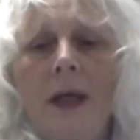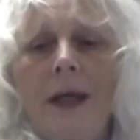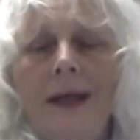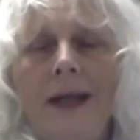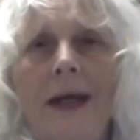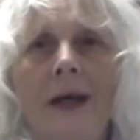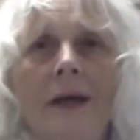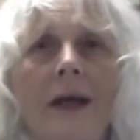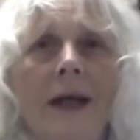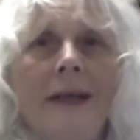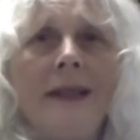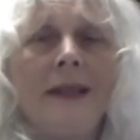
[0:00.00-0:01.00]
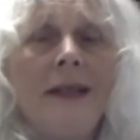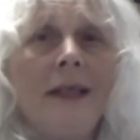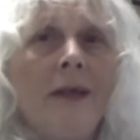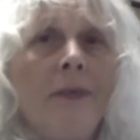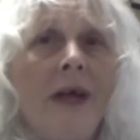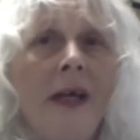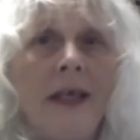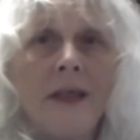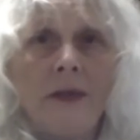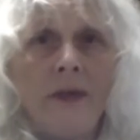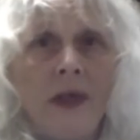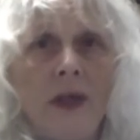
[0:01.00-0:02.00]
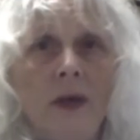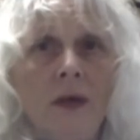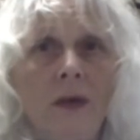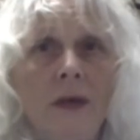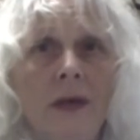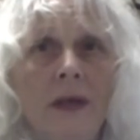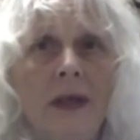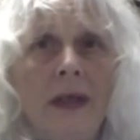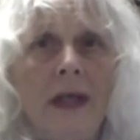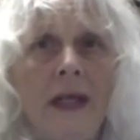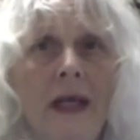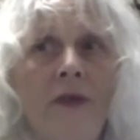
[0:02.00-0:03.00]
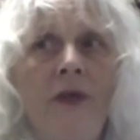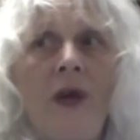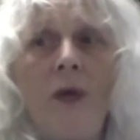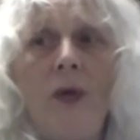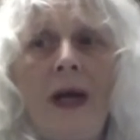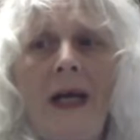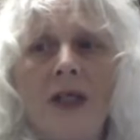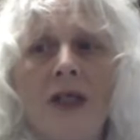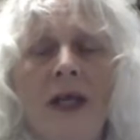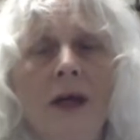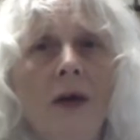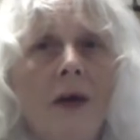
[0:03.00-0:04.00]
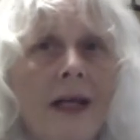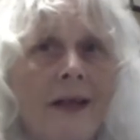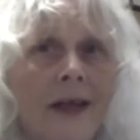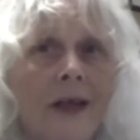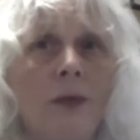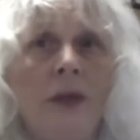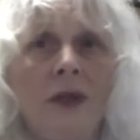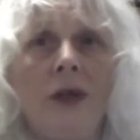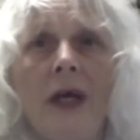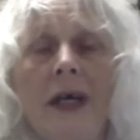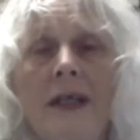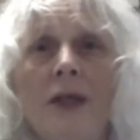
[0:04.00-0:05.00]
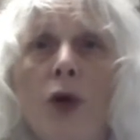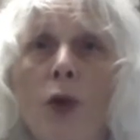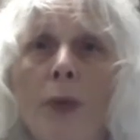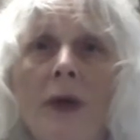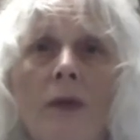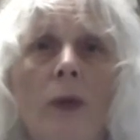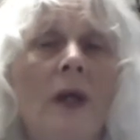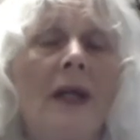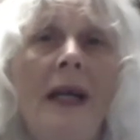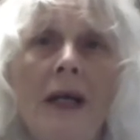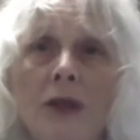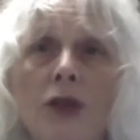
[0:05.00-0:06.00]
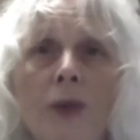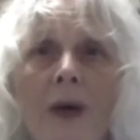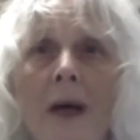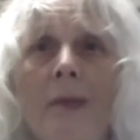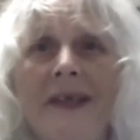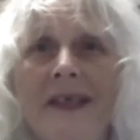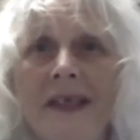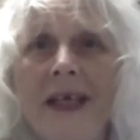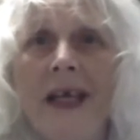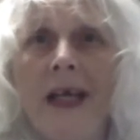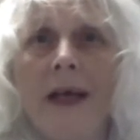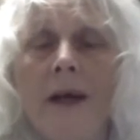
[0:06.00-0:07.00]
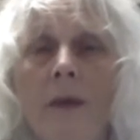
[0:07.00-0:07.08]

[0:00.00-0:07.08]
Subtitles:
Now, as I said in my last video, if you actually look at that with your eyes open, what Klaus Schwab is saying,